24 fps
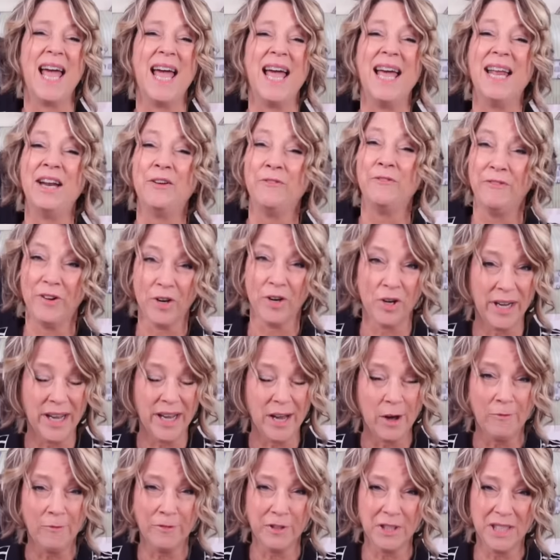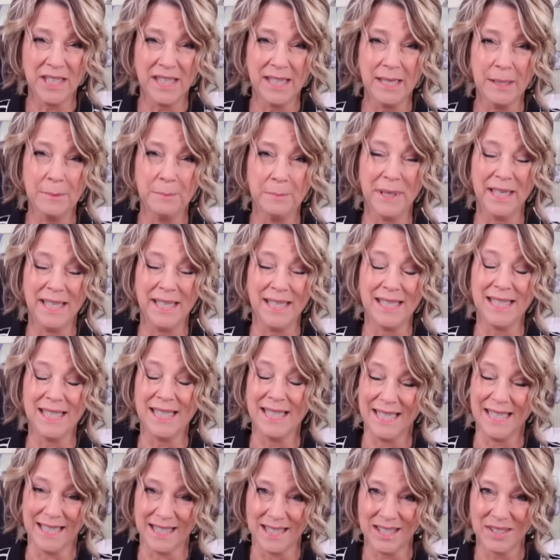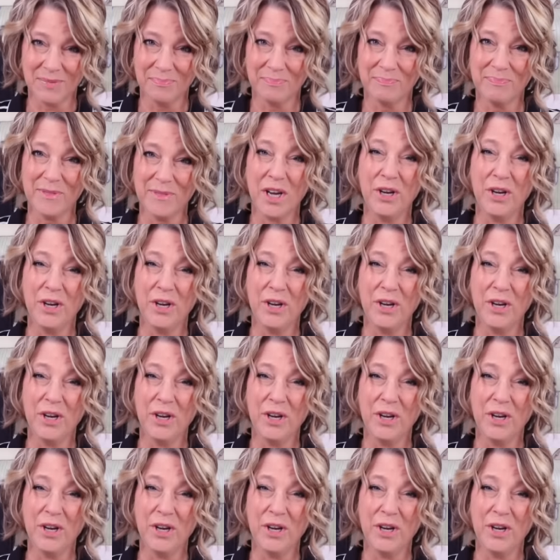And a very helpful tip is this.